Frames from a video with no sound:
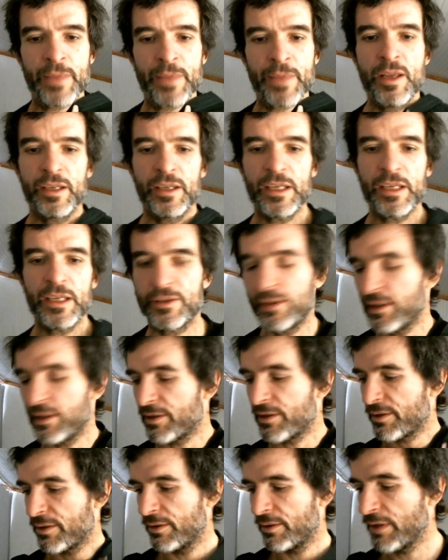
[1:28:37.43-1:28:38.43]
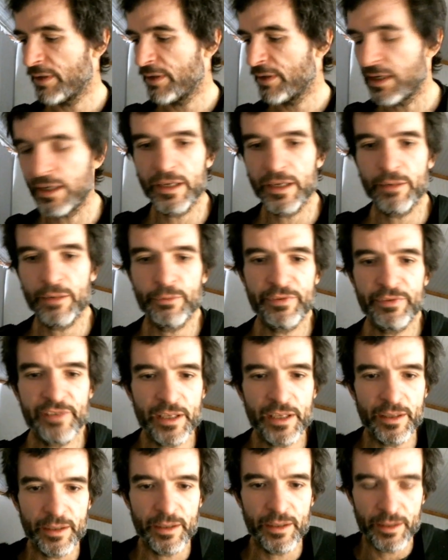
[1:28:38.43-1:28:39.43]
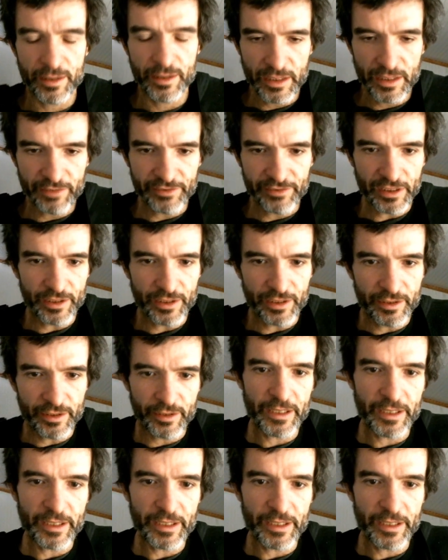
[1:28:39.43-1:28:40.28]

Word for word: Yeah. So let's do that, and then we've got. I've got the other meeting.